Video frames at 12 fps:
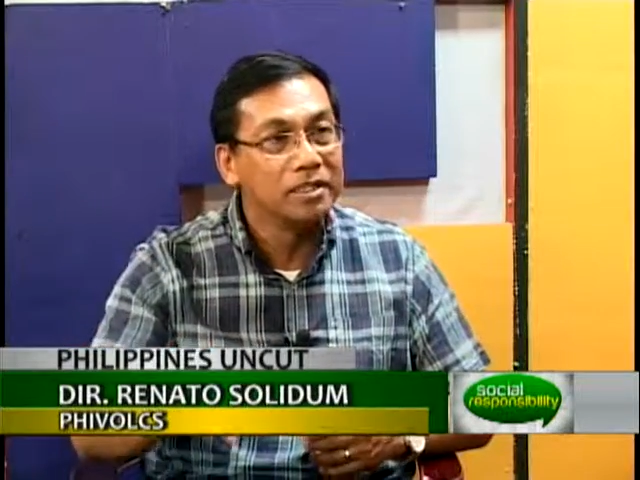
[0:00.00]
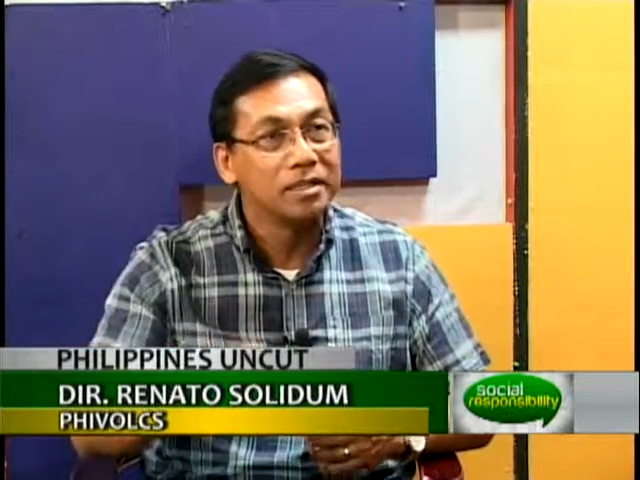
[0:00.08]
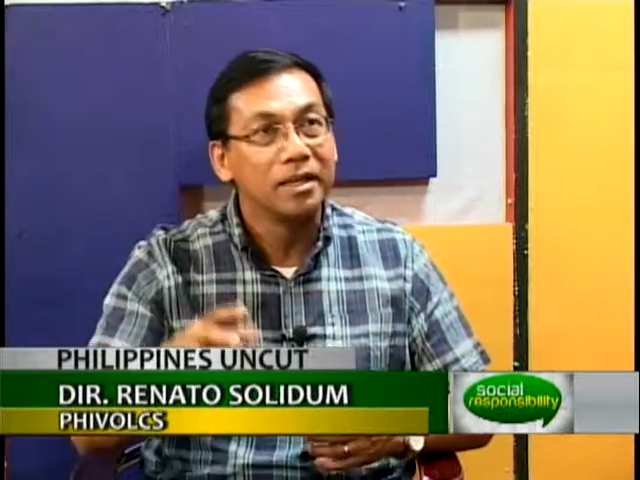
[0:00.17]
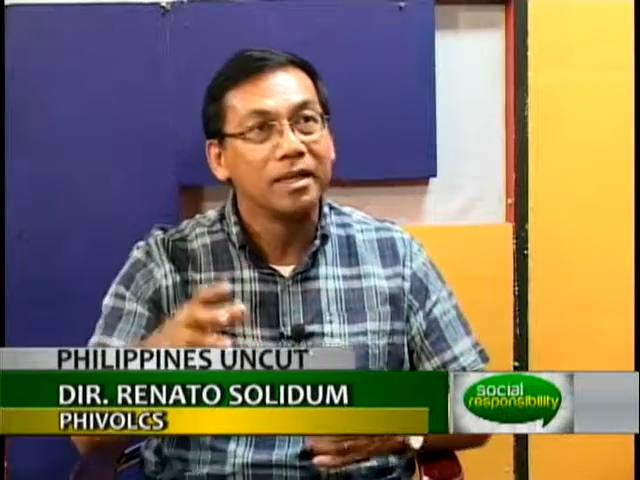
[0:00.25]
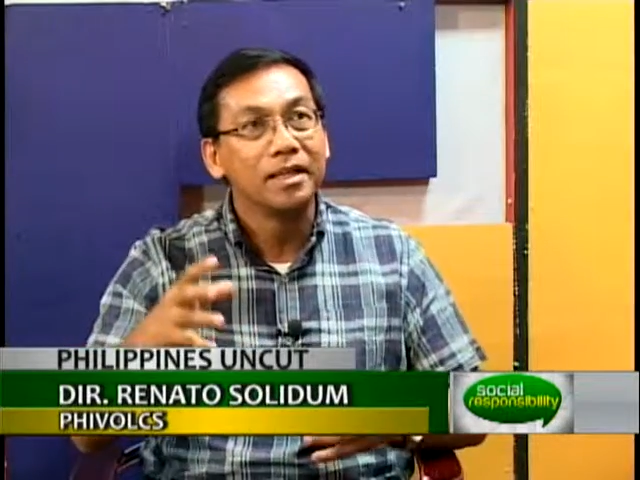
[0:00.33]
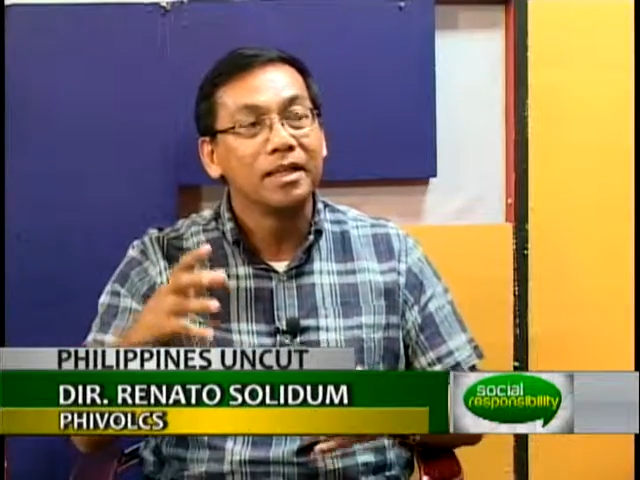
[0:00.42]
is
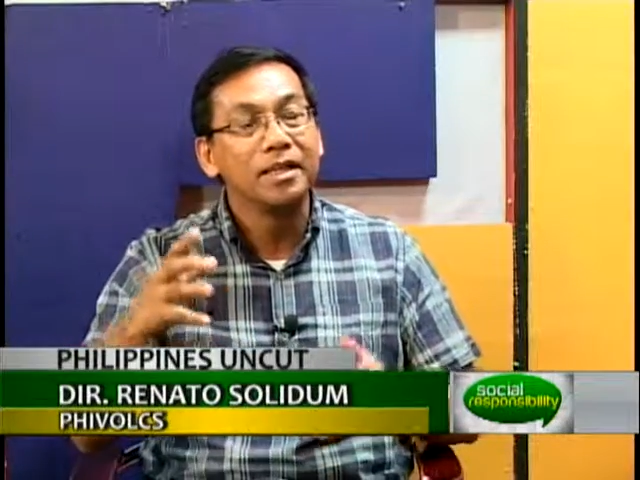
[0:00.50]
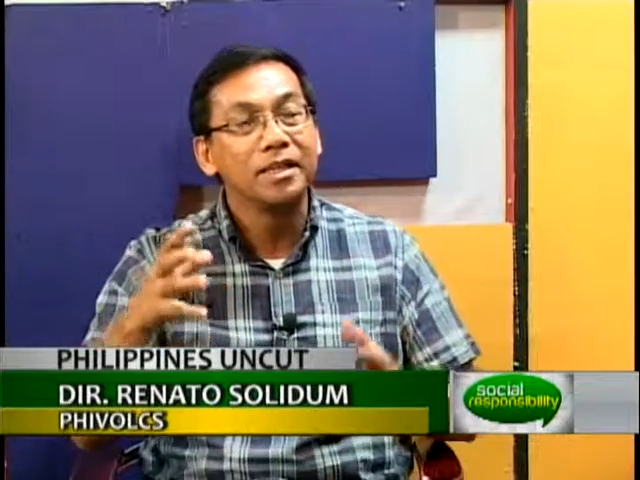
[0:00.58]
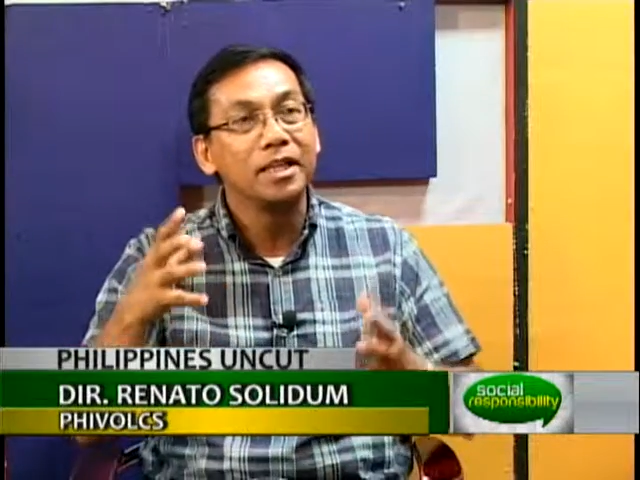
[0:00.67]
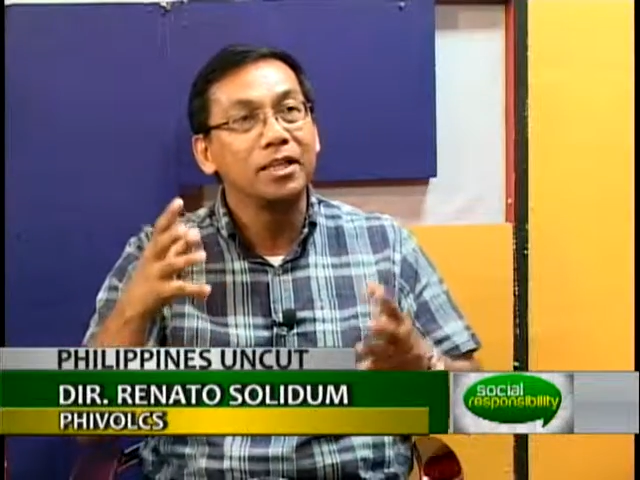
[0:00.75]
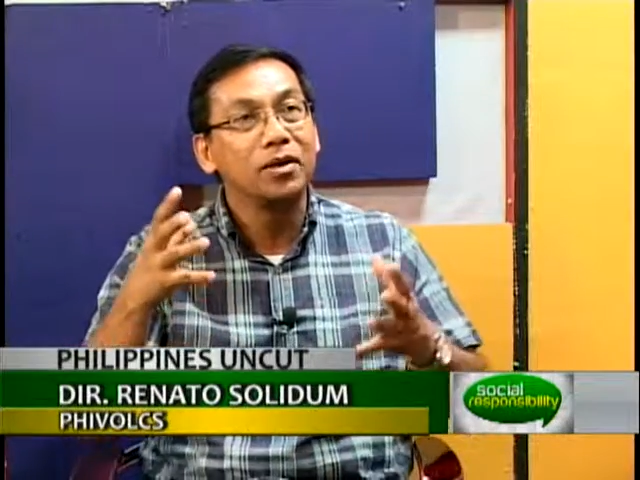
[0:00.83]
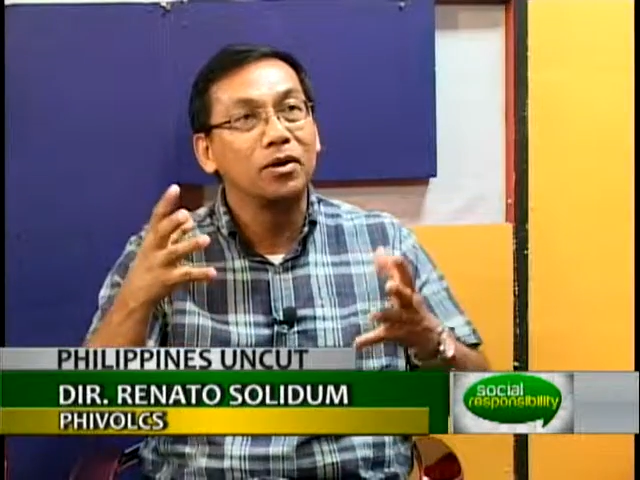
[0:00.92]

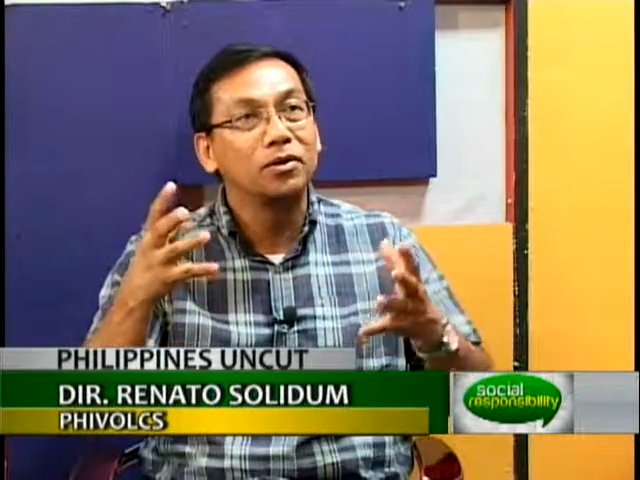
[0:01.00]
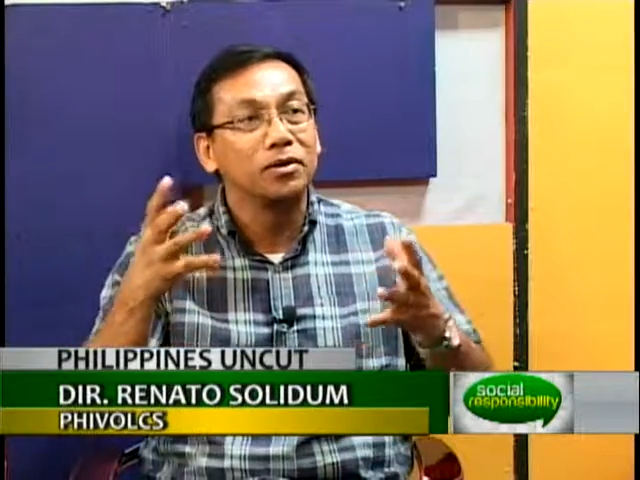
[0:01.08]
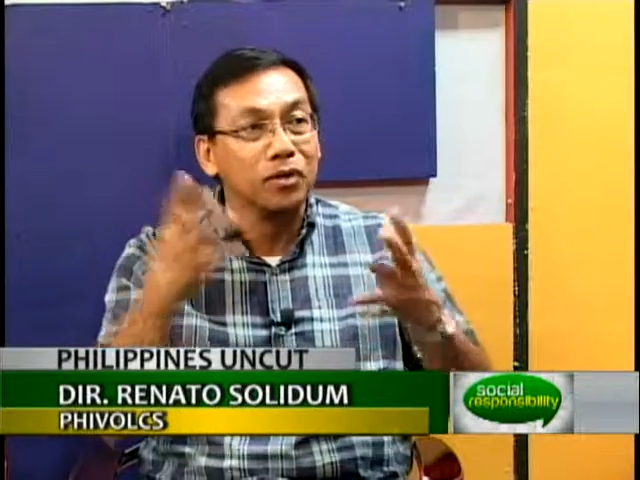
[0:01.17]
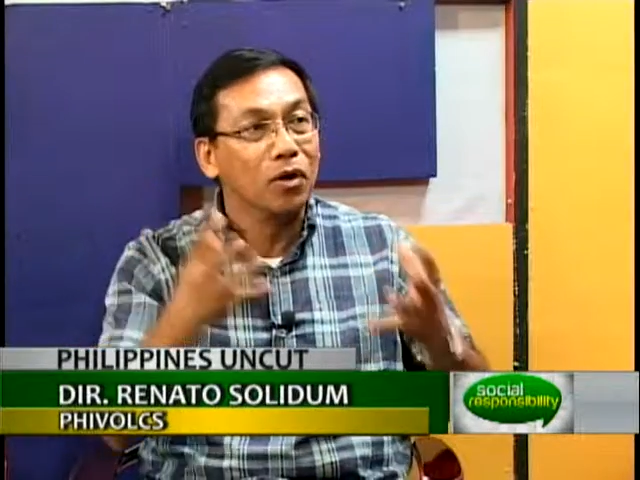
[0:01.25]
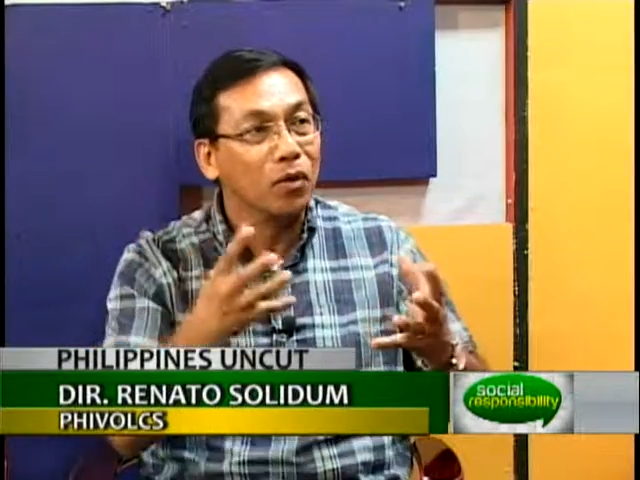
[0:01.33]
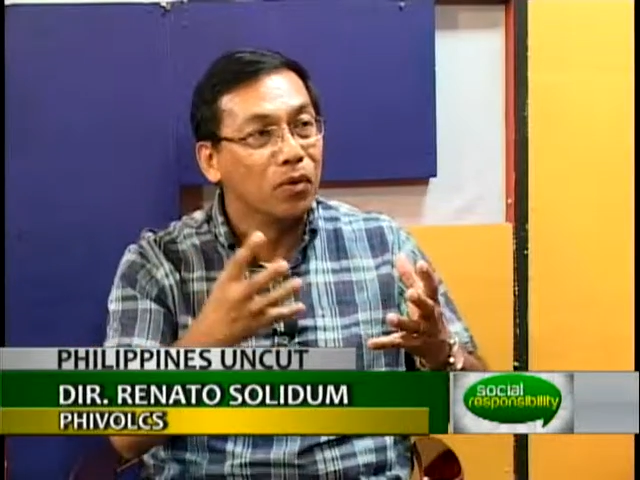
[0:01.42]
they don't
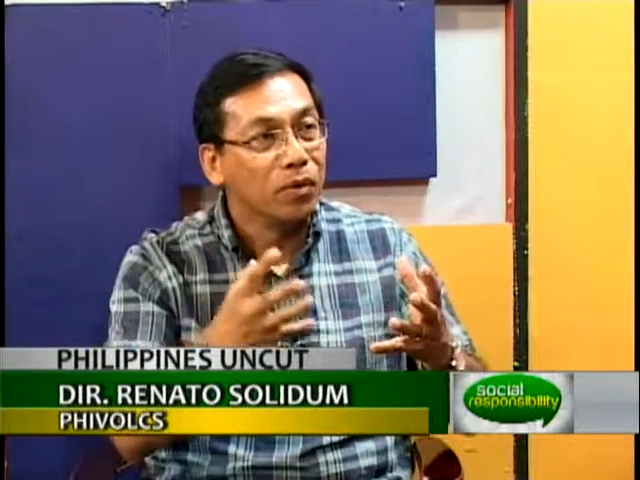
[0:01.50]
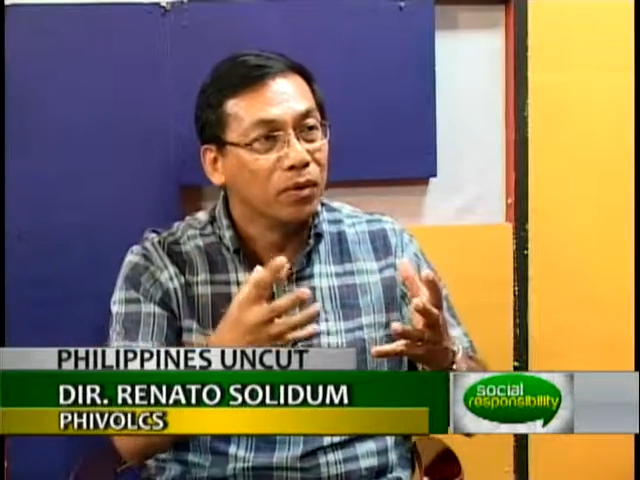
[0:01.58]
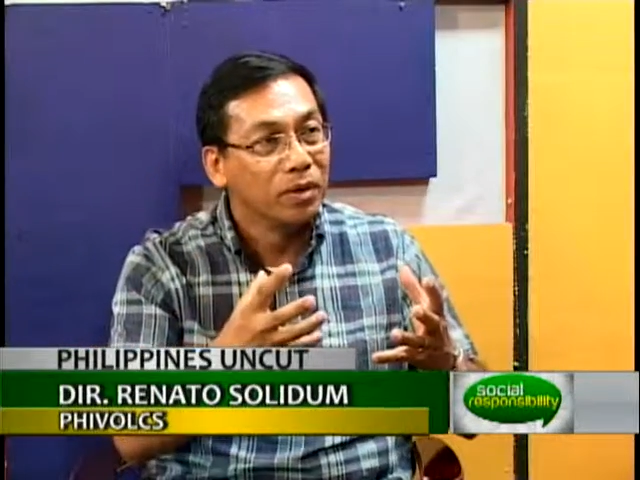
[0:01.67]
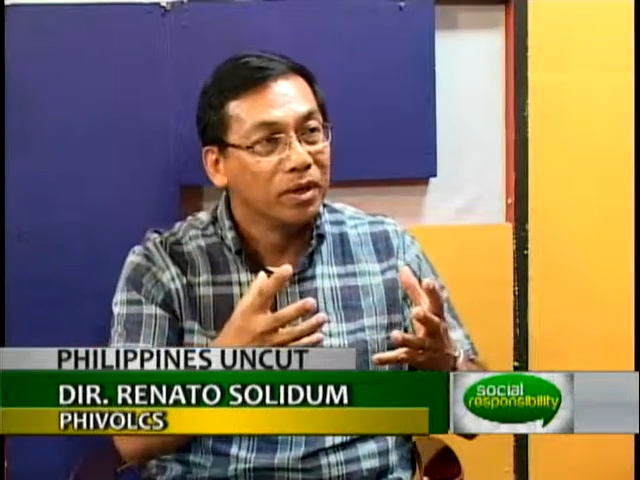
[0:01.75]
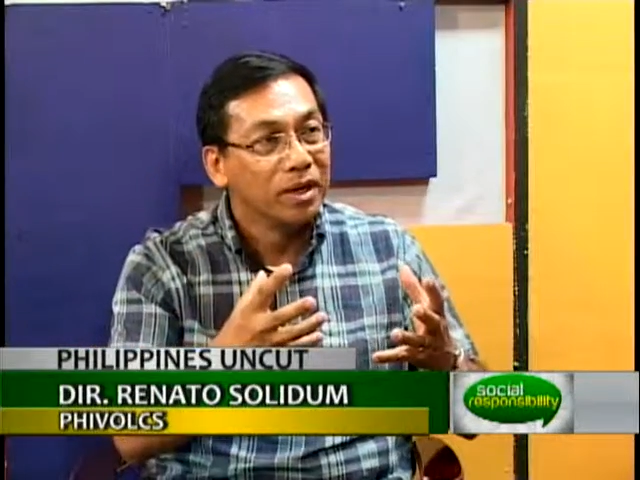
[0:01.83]
know